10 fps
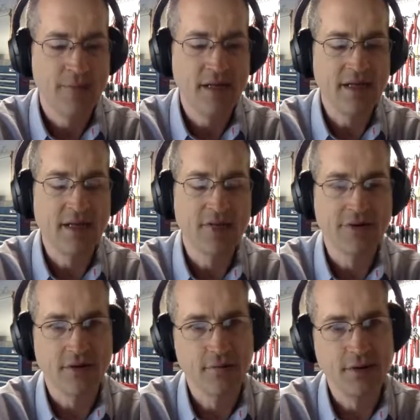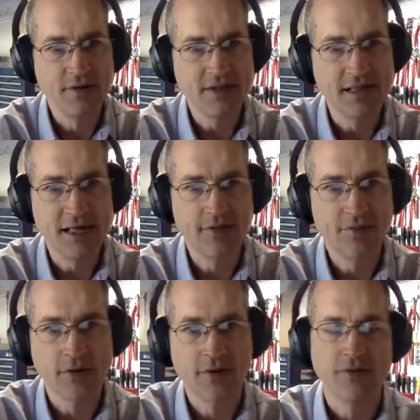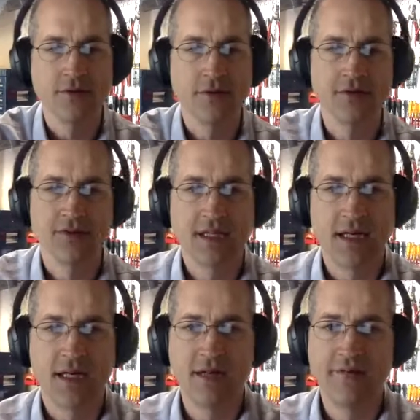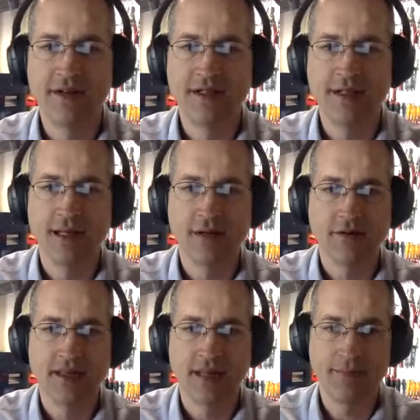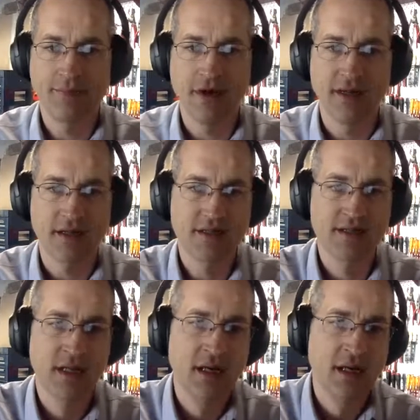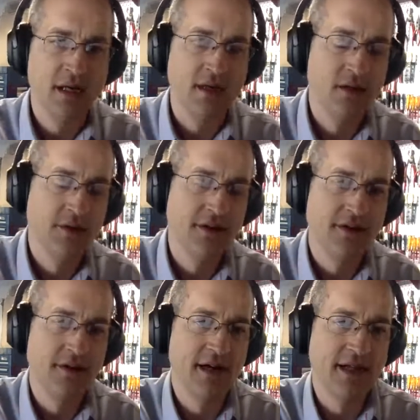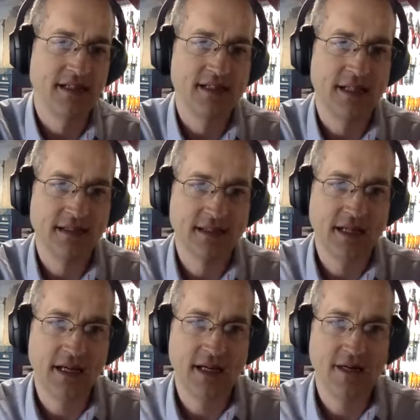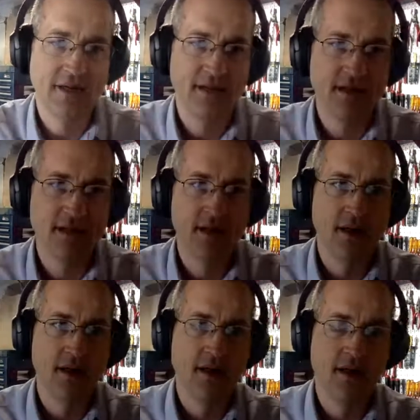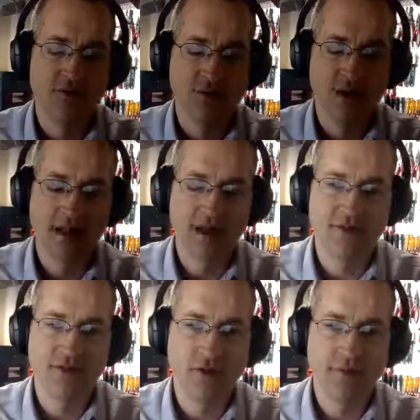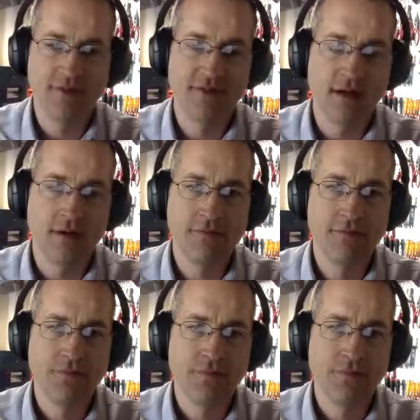many countries are imposing export controls on ventilator type products, including the United States and as well as Europe itself.